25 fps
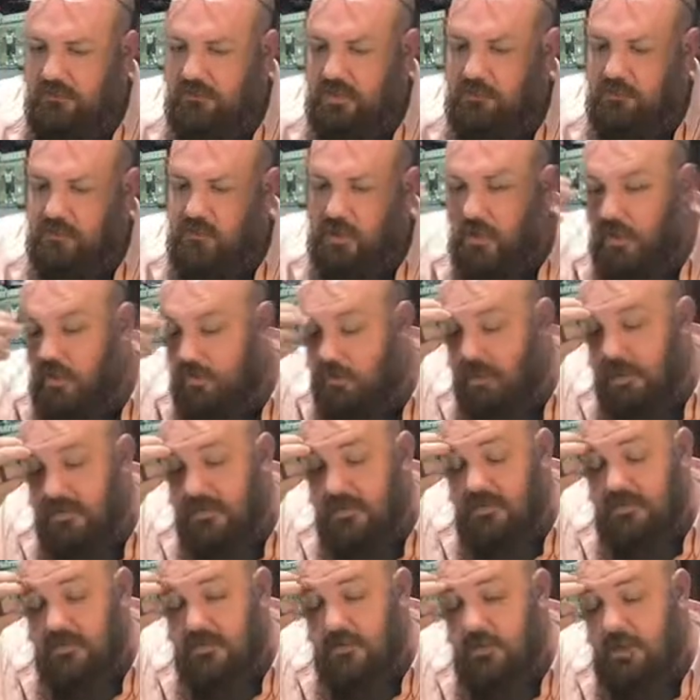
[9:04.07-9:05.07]
wrong. But I think
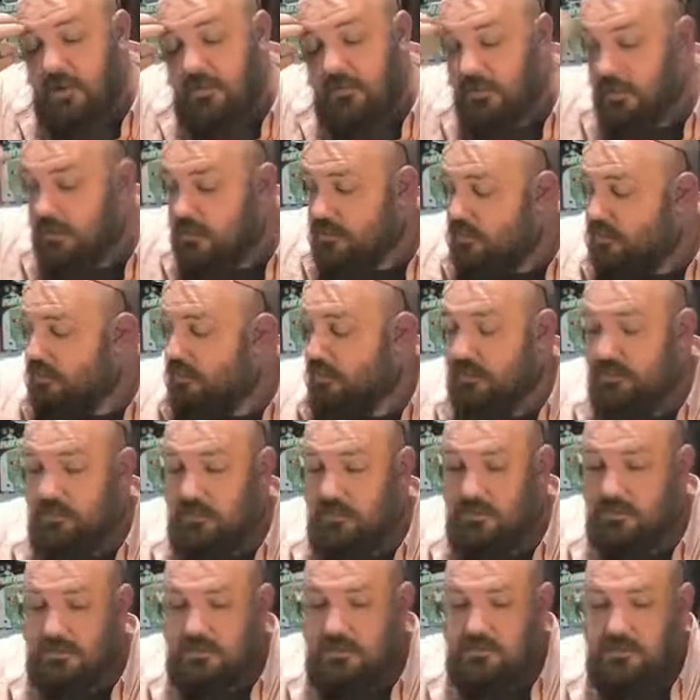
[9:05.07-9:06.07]
for 12 years, Grendel
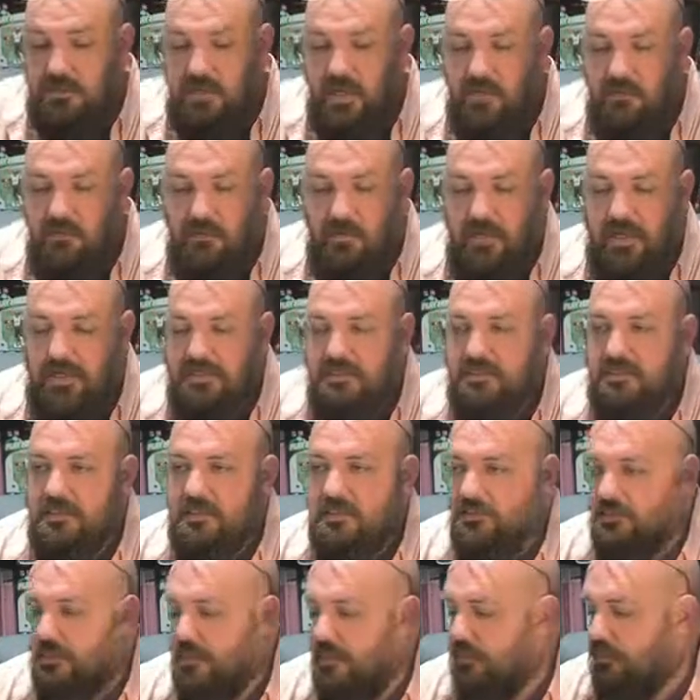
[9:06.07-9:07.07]
terrorizes these
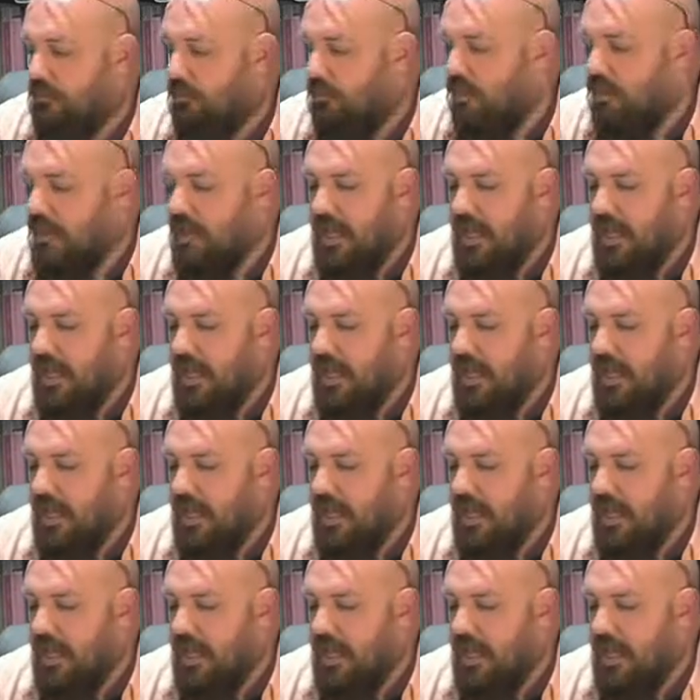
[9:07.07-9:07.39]
people.